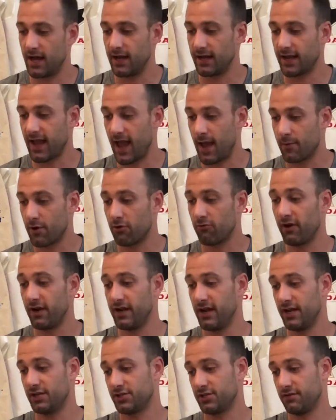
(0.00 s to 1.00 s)
Gamma
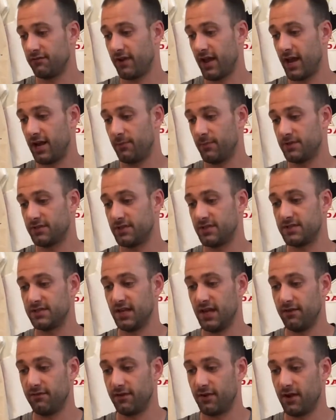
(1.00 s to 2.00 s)
irradiation of cannabis is
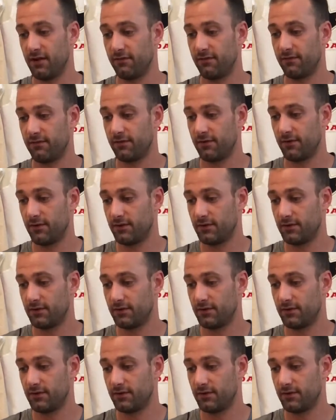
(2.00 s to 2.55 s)
safe enough